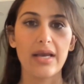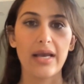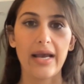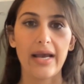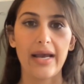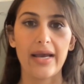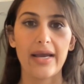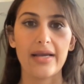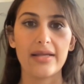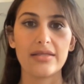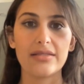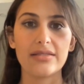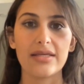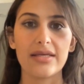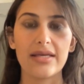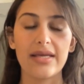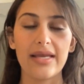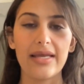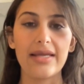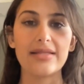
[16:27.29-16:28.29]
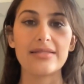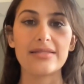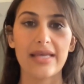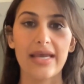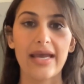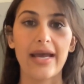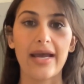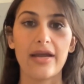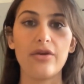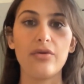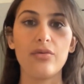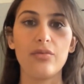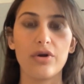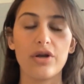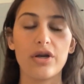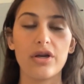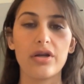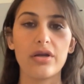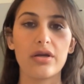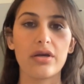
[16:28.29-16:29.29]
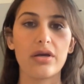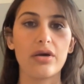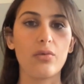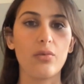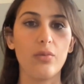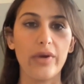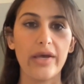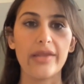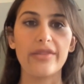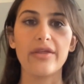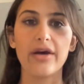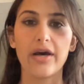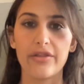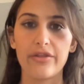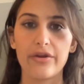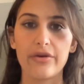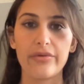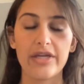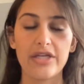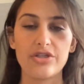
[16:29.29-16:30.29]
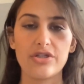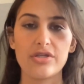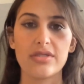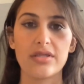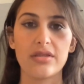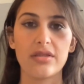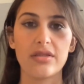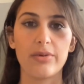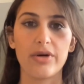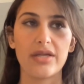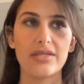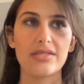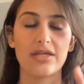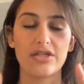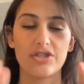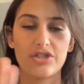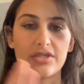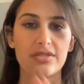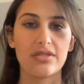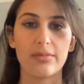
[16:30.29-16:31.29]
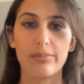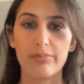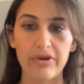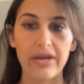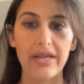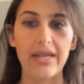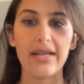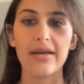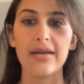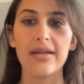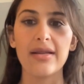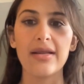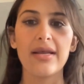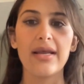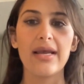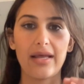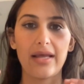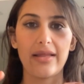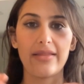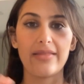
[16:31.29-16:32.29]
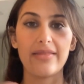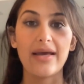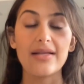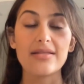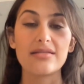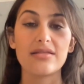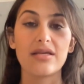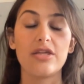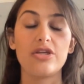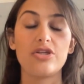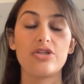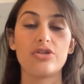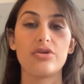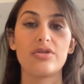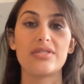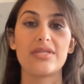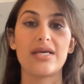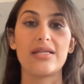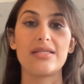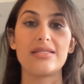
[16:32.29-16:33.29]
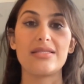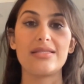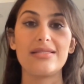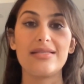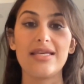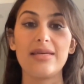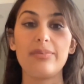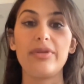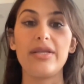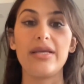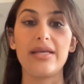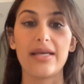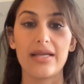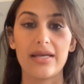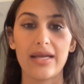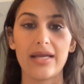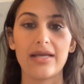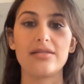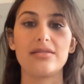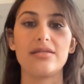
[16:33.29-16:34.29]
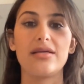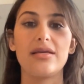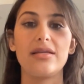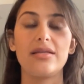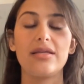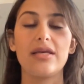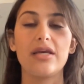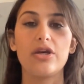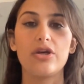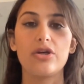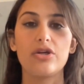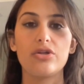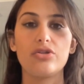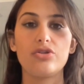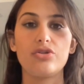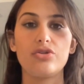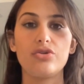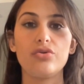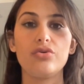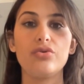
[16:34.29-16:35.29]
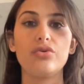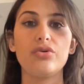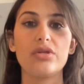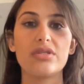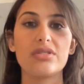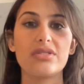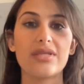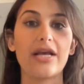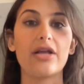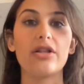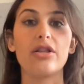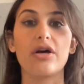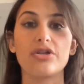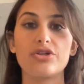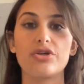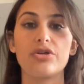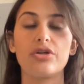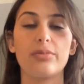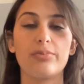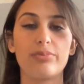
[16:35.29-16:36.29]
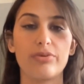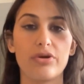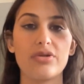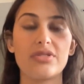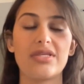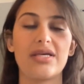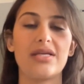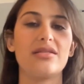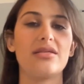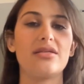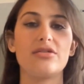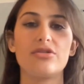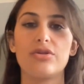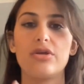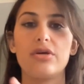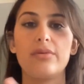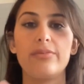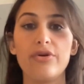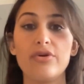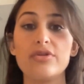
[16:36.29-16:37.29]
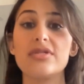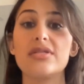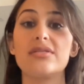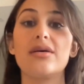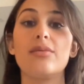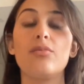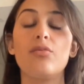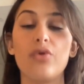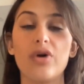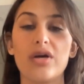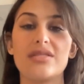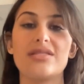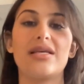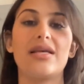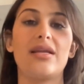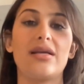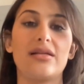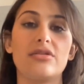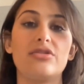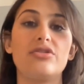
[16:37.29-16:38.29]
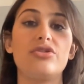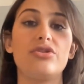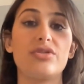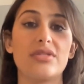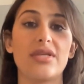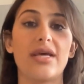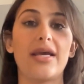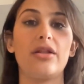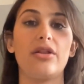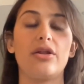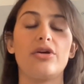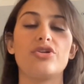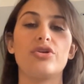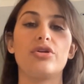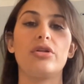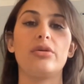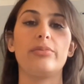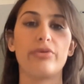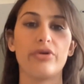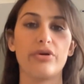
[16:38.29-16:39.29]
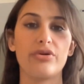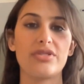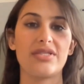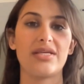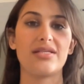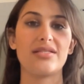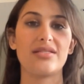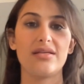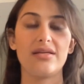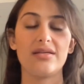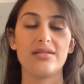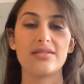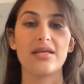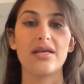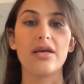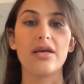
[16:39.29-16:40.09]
and it can work with other regions in the body, such as the brain. And that study shows that it's deeply connected to psychological processes. So, the immune system was connected to psychological processes.